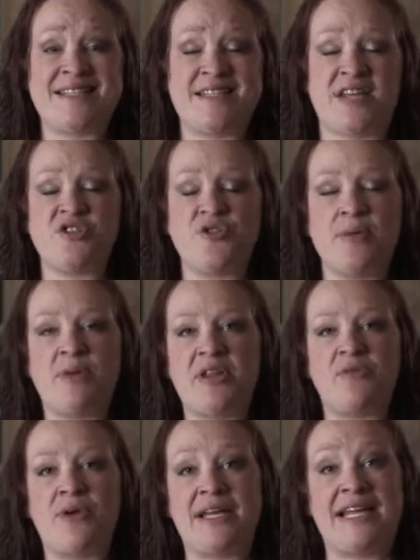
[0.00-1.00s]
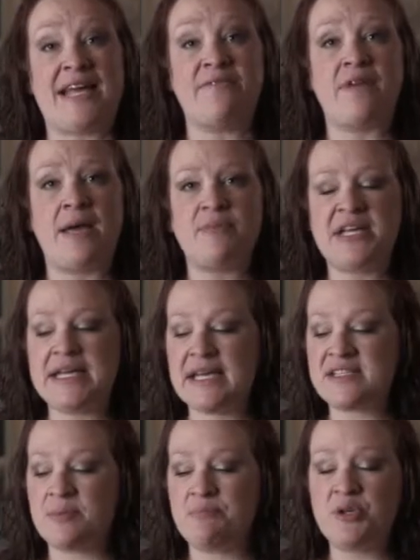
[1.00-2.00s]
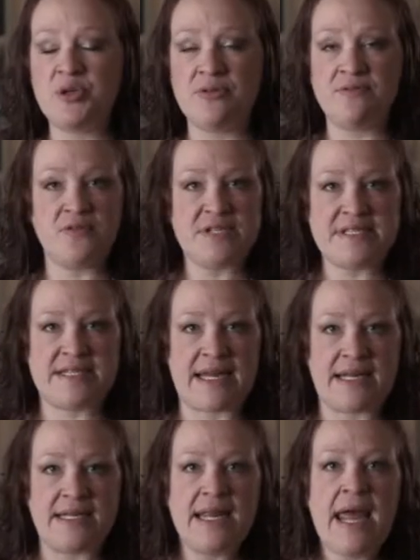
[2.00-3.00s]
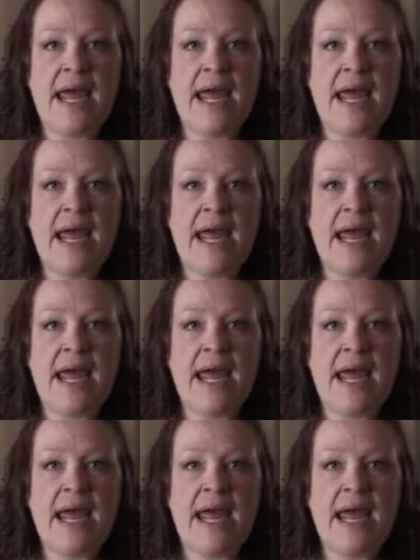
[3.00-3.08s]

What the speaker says: century by the Rainier family. It's a beautiful estate.